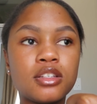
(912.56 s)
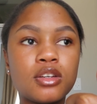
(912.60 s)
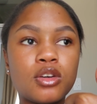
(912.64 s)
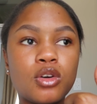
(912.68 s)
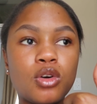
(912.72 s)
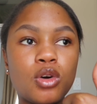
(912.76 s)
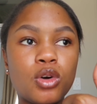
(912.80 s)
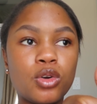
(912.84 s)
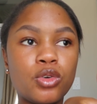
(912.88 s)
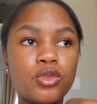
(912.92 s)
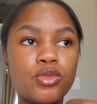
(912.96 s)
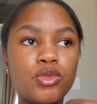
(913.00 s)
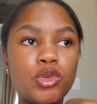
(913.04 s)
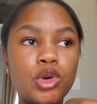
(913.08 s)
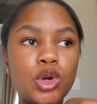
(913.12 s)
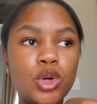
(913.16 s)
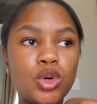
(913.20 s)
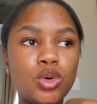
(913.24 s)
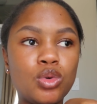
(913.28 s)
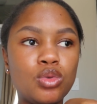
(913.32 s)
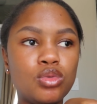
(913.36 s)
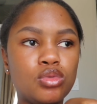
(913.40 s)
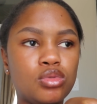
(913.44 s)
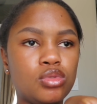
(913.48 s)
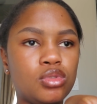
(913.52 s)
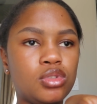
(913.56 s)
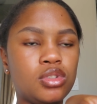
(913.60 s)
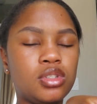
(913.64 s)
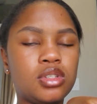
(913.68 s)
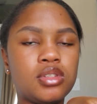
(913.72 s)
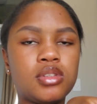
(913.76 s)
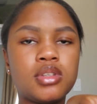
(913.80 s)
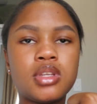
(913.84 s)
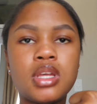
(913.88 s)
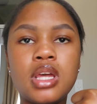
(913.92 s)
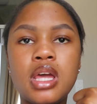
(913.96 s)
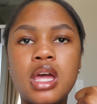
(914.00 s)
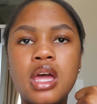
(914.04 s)

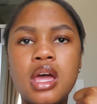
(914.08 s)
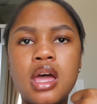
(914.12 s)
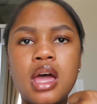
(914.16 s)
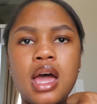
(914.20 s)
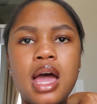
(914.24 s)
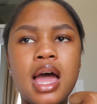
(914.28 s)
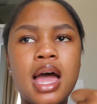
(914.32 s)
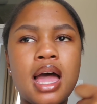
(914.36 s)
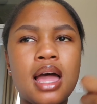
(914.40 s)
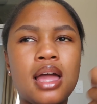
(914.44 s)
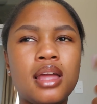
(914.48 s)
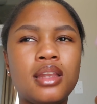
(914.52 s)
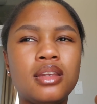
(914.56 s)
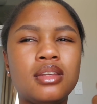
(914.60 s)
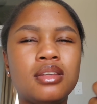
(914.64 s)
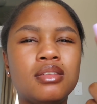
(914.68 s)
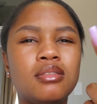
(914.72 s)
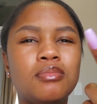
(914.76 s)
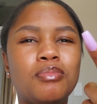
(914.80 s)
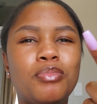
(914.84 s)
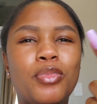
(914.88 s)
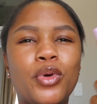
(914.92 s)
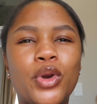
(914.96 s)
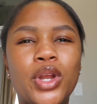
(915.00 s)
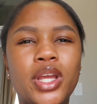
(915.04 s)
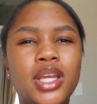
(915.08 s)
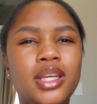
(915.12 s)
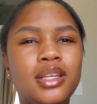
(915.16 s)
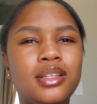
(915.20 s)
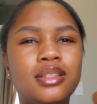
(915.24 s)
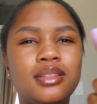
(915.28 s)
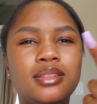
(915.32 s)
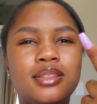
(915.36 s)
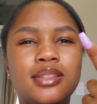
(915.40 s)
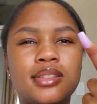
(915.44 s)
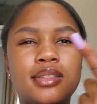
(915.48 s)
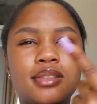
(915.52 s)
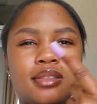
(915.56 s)
cornrows and
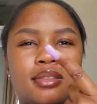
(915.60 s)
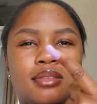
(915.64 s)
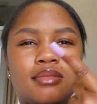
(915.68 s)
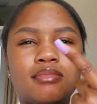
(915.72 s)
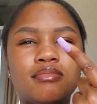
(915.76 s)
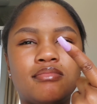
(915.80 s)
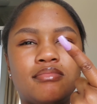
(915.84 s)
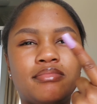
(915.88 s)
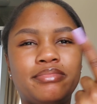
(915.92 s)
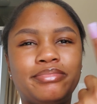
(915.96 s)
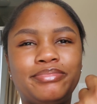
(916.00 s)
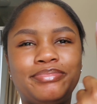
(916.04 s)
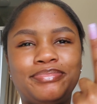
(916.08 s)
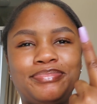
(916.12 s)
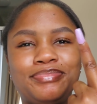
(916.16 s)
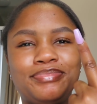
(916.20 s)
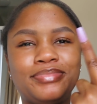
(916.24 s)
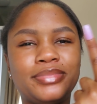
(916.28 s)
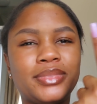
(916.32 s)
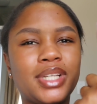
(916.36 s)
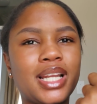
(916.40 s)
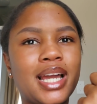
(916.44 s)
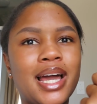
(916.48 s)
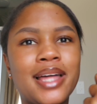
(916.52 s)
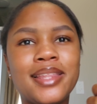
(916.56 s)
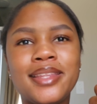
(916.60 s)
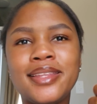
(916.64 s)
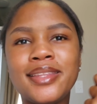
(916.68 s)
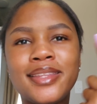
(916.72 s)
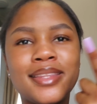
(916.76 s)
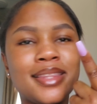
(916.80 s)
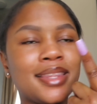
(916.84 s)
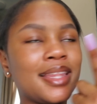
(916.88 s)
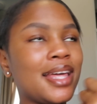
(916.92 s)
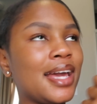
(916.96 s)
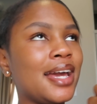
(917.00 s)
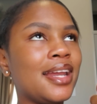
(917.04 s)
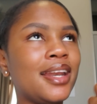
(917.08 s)
braids. Other
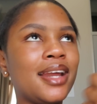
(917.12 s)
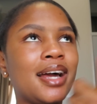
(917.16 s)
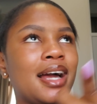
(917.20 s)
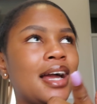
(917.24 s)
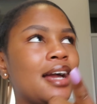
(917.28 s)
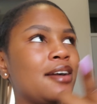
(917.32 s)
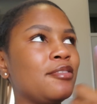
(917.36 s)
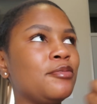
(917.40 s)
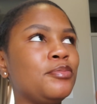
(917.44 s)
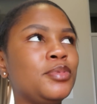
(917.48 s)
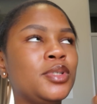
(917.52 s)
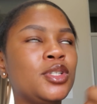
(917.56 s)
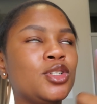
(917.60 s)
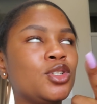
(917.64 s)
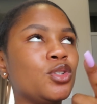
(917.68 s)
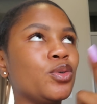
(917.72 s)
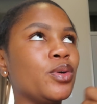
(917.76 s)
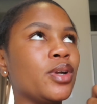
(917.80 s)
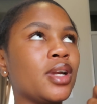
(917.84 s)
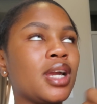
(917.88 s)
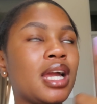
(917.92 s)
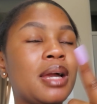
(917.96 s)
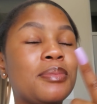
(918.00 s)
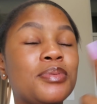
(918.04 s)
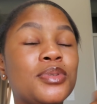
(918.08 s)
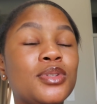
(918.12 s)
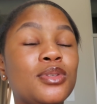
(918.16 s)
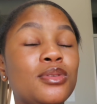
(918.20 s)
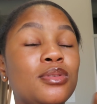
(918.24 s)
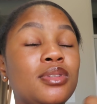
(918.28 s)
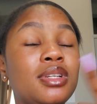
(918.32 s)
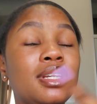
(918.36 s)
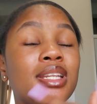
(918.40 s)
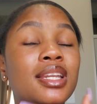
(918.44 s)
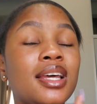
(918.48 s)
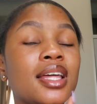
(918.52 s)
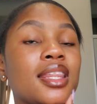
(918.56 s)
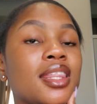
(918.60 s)
than that, I have been doing
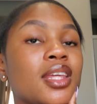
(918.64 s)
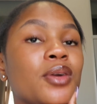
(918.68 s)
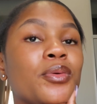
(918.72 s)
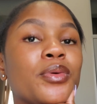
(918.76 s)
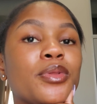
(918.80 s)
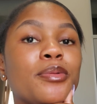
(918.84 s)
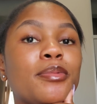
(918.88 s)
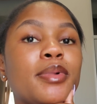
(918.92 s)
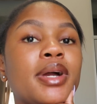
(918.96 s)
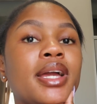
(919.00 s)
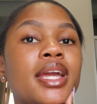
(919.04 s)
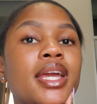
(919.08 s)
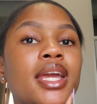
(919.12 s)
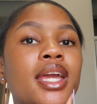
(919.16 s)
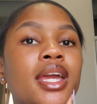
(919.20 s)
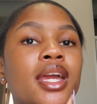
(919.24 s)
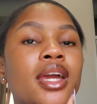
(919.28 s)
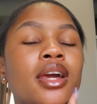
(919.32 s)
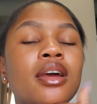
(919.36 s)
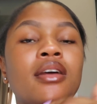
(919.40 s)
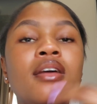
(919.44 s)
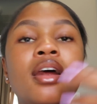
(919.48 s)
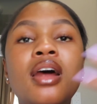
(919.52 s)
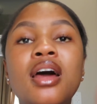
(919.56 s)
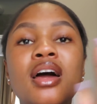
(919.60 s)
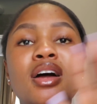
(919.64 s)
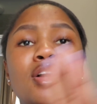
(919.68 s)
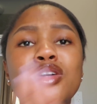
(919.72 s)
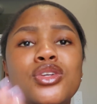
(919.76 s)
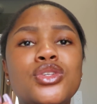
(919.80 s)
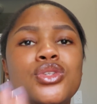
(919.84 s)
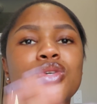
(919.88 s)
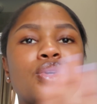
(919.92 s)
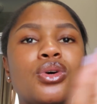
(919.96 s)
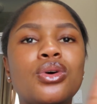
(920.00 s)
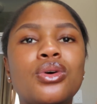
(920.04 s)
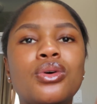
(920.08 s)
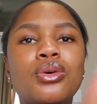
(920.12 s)
absolutely nothing with my hair.
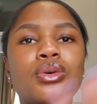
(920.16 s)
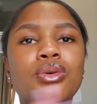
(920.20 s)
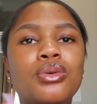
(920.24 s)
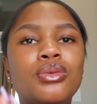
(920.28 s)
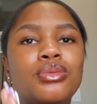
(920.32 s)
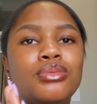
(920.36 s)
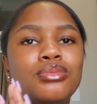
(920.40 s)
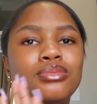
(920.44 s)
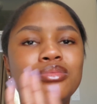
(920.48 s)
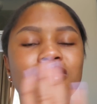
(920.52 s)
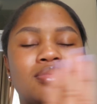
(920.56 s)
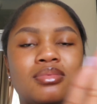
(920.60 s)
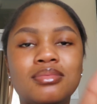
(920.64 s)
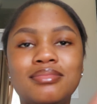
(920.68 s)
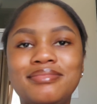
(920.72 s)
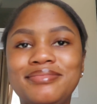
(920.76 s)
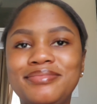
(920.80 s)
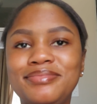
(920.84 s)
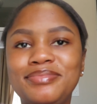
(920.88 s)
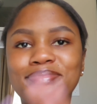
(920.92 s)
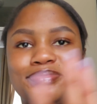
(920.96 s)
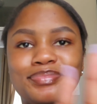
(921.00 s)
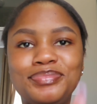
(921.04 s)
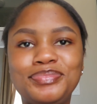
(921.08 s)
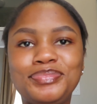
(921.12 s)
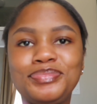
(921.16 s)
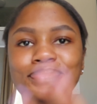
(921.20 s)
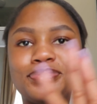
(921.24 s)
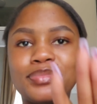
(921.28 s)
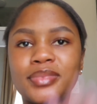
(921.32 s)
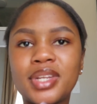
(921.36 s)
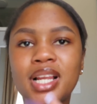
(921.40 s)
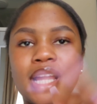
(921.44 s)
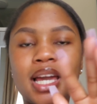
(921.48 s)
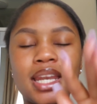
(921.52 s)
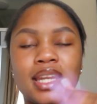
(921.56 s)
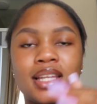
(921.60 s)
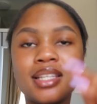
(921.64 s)
So
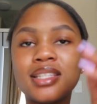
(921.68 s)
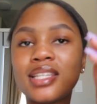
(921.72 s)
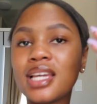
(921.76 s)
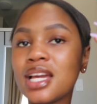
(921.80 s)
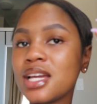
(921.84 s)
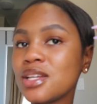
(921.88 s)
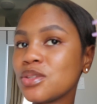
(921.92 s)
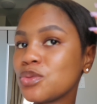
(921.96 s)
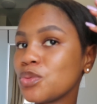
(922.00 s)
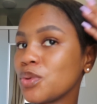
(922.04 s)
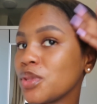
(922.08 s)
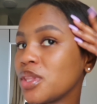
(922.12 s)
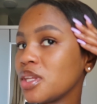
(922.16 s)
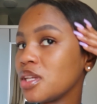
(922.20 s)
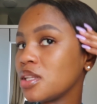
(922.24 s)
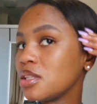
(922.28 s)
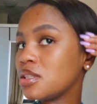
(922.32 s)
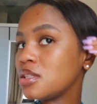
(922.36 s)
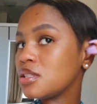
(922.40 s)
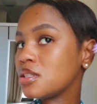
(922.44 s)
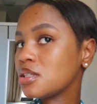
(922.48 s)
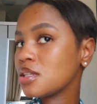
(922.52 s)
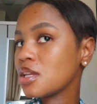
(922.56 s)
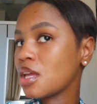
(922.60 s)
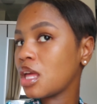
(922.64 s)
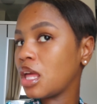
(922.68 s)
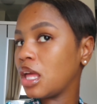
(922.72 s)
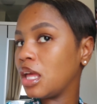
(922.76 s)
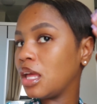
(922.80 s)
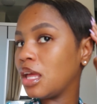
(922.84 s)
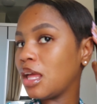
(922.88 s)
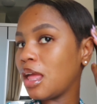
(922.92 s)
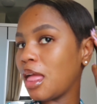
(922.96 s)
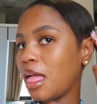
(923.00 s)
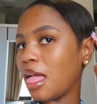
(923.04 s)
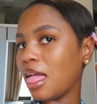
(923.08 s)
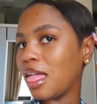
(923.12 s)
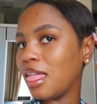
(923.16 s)
cutting ties with it,
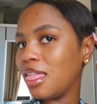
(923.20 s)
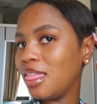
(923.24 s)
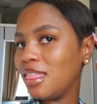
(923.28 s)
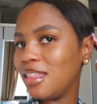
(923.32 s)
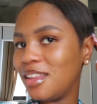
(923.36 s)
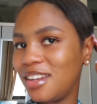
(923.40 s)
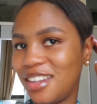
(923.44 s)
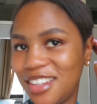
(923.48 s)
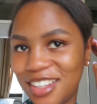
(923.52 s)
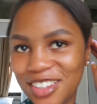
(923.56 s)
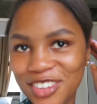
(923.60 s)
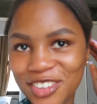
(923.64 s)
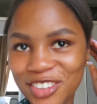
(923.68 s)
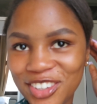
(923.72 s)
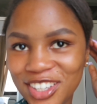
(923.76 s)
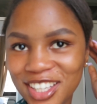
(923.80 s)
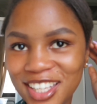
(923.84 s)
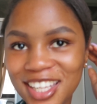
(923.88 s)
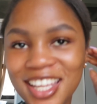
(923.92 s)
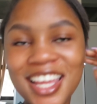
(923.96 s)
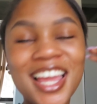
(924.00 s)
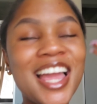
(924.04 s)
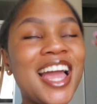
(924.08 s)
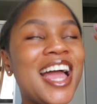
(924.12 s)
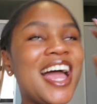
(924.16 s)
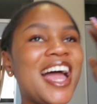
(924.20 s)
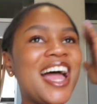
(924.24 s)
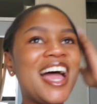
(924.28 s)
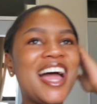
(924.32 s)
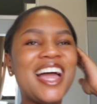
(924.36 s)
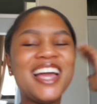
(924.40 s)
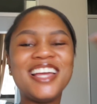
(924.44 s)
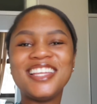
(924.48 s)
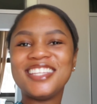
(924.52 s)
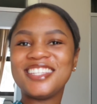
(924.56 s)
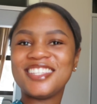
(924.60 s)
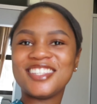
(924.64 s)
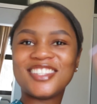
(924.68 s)
literally,
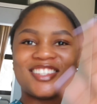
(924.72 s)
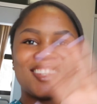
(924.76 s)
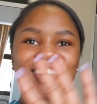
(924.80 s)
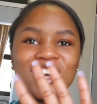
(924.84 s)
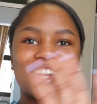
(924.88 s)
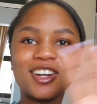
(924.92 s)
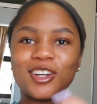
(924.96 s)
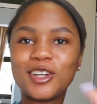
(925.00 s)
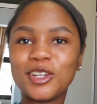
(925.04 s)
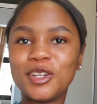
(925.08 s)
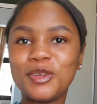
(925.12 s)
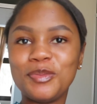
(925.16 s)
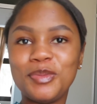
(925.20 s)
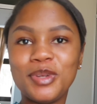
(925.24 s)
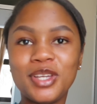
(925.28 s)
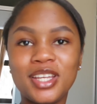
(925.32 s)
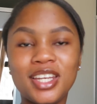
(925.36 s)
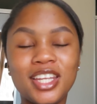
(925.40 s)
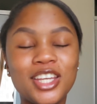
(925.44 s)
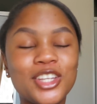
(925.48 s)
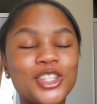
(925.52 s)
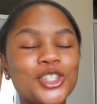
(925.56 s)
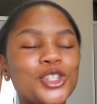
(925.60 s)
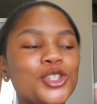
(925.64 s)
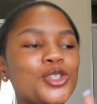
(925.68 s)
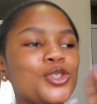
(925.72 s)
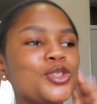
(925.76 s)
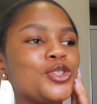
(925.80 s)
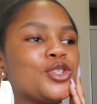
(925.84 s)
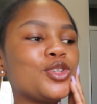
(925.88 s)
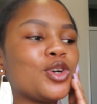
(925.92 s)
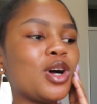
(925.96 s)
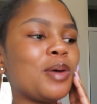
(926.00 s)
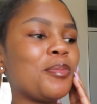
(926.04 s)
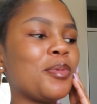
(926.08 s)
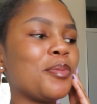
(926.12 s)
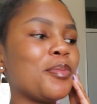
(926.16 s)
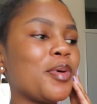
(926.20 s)
is not going to be an issue.
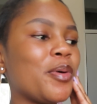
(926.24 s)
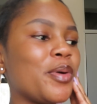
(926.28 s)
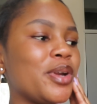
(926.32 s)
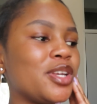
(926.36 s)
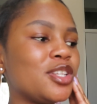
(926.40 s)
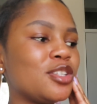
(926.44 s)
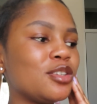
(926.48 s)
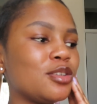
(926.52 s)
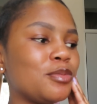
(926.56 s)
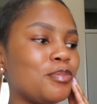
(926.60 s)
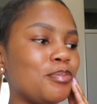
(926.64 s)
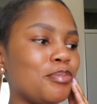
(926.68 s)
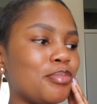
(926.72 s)
So I'm on my way to